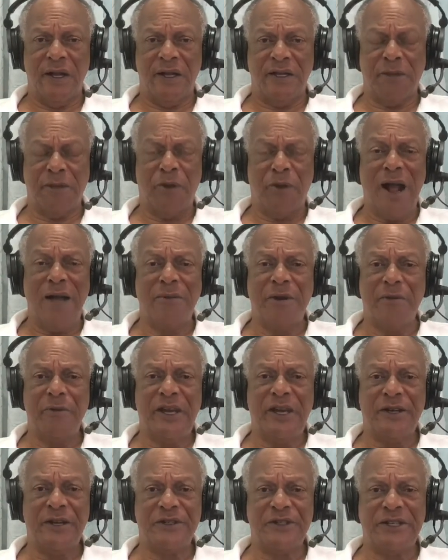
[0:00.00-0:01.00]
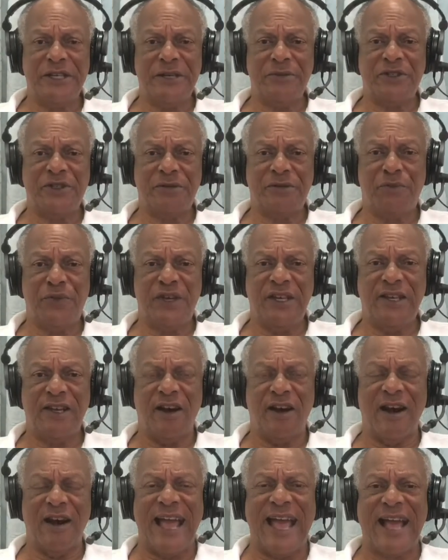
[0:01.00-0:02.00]
The problem here seems to be a
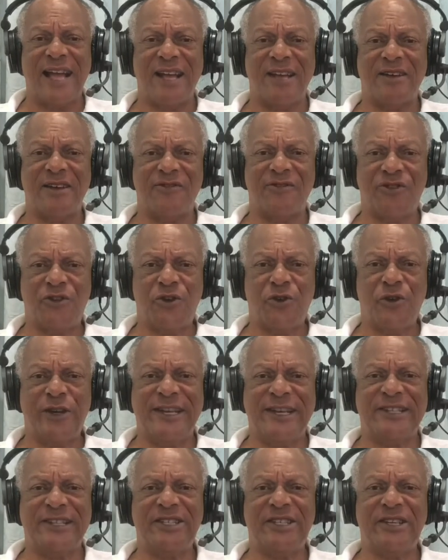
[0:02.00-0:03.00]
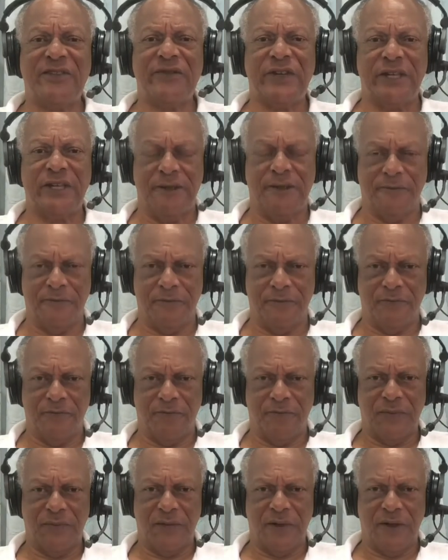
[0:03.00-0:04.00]
lack of creativity
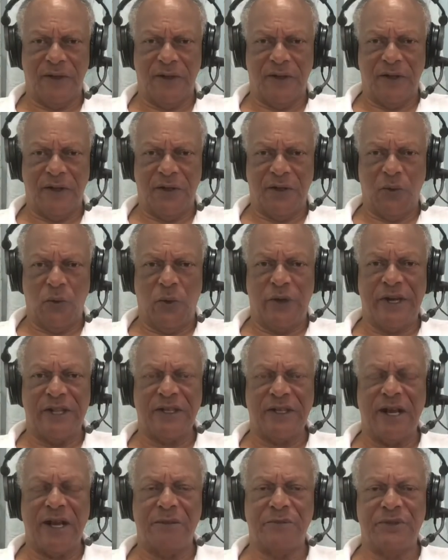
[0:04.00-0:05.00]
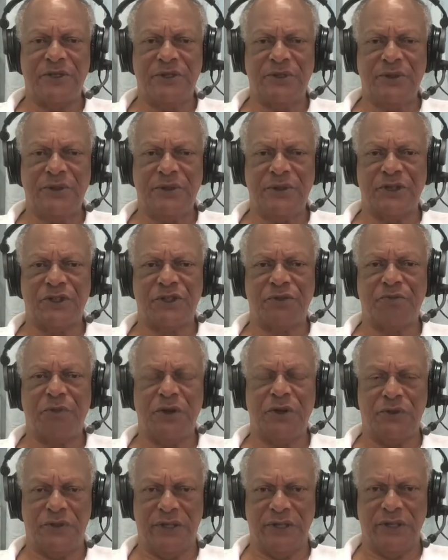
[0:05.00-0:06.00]
when it comes to
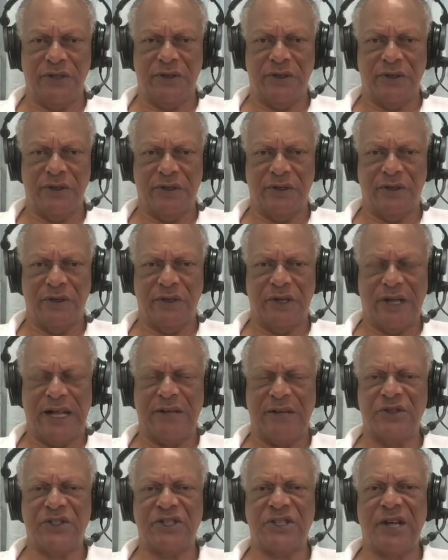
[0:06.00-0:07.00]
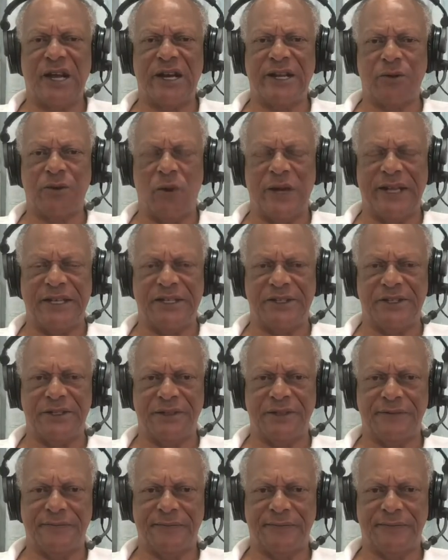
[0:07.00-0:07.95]
disposing of solid waste.